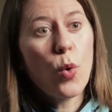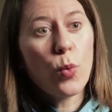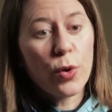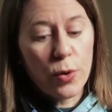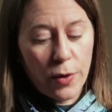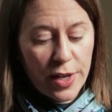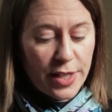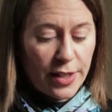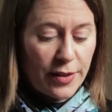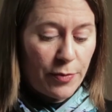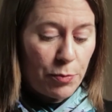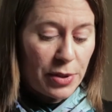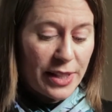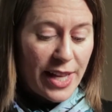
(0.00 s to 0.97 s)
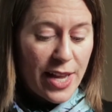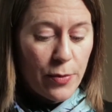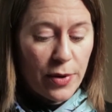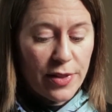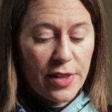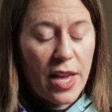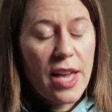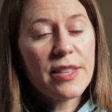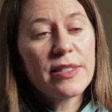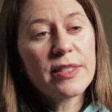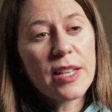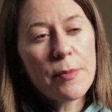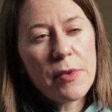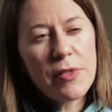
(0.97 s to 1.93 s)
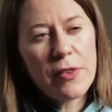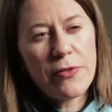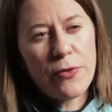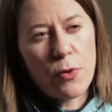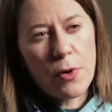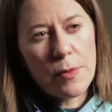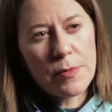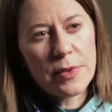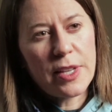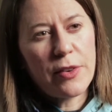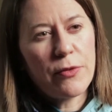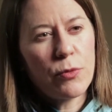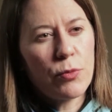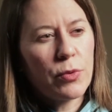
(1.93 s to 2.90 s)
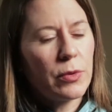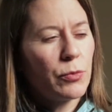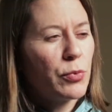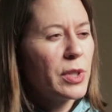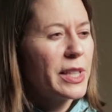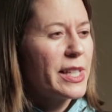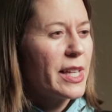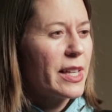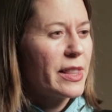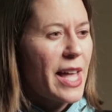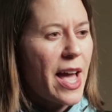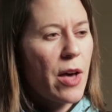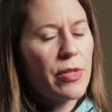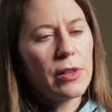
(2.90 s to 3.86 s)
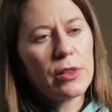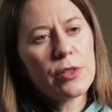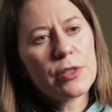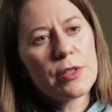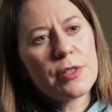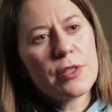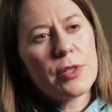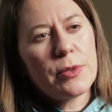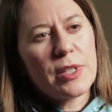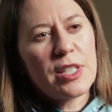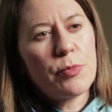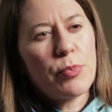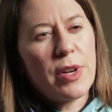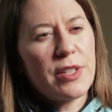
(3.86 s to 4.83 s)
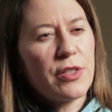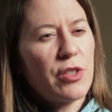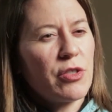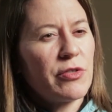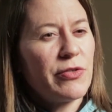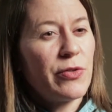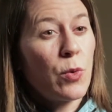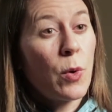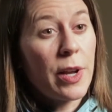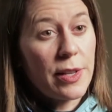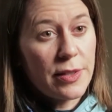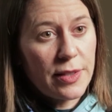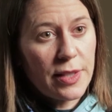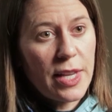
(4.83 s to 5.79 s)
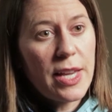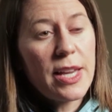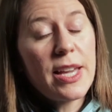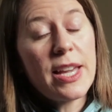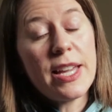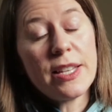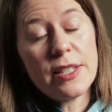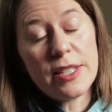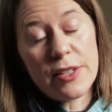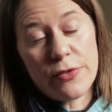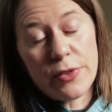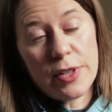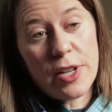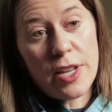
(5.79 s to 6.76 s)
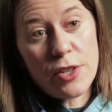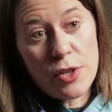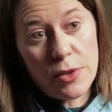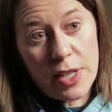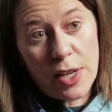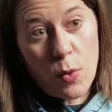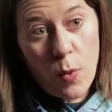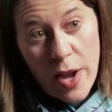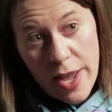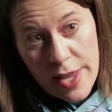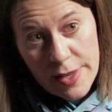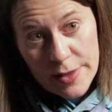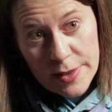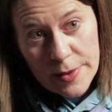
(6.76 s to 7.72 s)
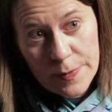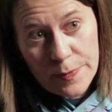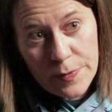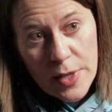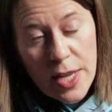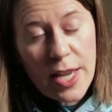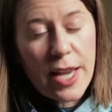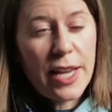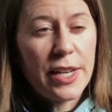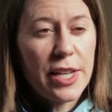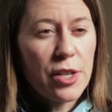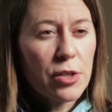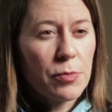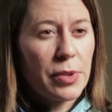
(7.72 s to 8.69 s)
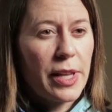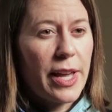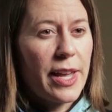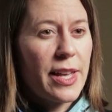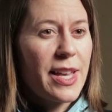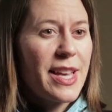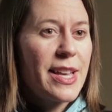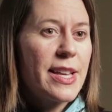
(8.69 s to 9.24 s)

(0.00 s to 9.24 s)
we're going to play with some of the forms that really allow the learners to express their voice in different and unique ways. In interplay,